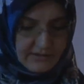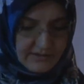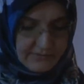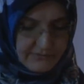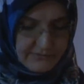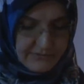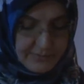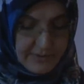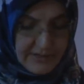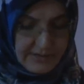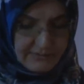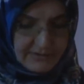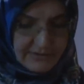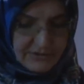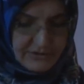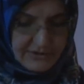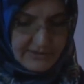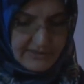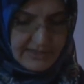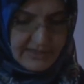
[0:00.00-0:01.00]
Republic
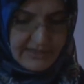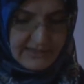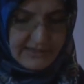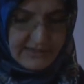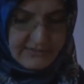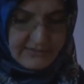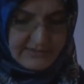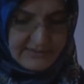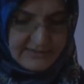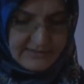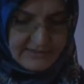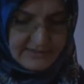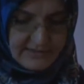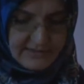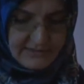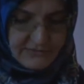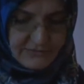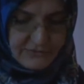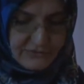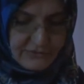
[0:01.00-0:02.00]
Turkey, there was
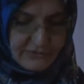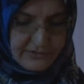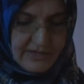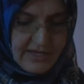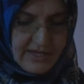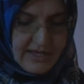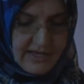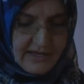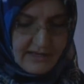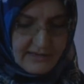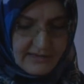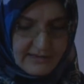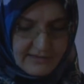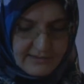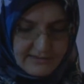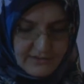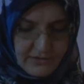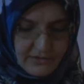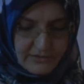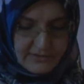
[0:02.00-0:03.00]
this rule
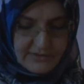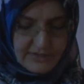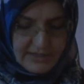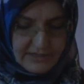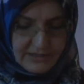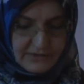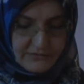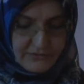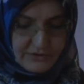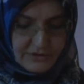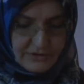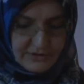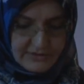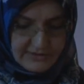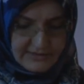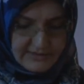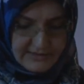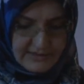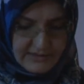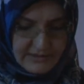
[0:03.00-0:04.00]
that all the
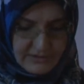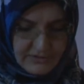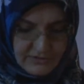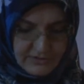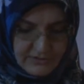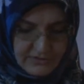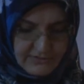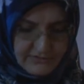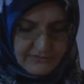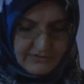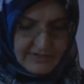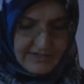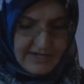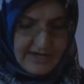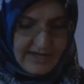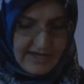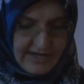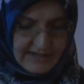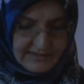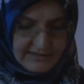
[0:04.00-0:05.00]
individuals needed to wear
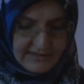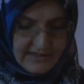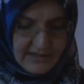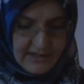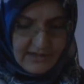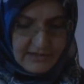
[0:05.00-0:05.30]
hats.